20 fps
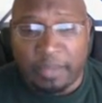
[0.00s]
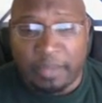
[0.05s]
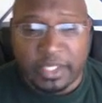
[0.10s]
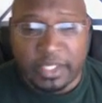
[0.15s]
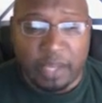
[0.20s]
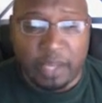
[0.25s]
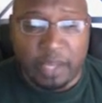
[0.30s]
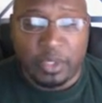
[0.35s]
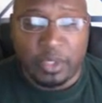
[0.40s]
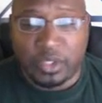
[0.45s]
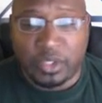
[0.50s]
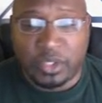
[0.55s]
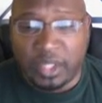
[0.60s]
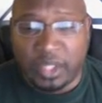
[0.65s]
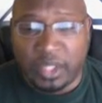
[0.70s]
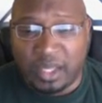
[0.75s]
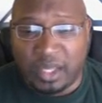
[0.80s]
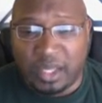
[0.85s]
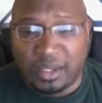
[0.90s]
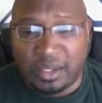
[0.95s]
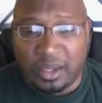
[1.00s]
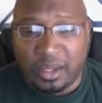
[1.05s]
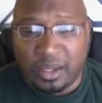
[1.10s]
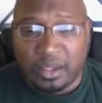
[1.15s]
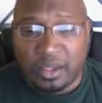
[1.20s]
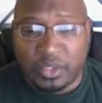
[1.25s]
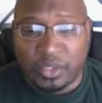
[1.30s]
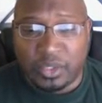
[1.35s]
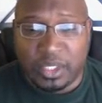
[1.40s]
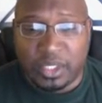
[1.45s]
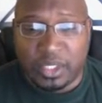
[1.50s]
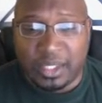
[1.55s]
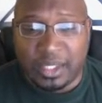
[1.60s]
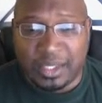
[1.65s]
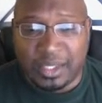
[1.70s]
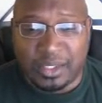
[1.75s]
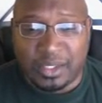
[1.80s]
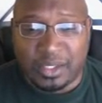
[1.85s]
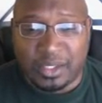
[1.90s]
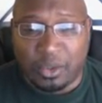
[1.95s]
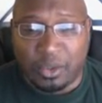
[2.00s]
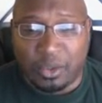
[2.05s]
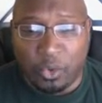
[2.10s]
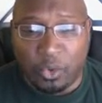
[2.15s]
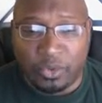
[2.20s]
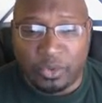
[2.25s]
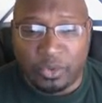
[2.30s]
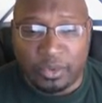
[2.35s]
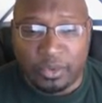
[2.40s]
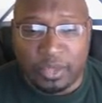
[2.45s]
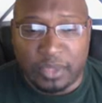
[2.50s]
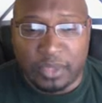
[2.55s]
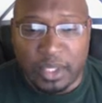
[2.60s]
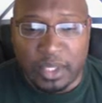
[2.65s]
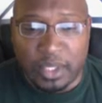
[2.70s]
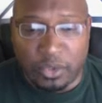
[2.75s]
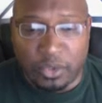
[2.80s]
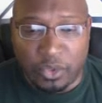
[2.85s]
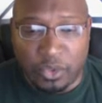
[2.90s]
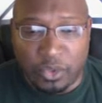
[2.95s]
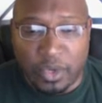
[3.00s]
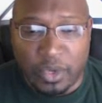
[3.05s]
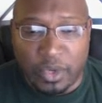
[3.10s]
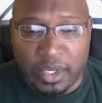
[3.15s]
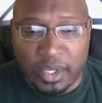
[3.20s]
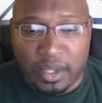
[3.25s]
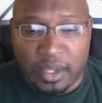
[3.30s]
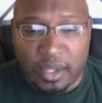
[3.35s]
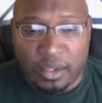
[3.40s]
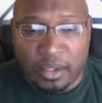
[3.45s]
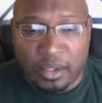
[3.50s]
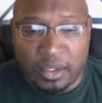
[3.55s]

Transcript: By the time you get to the end, you'll see that this whole thing you're doing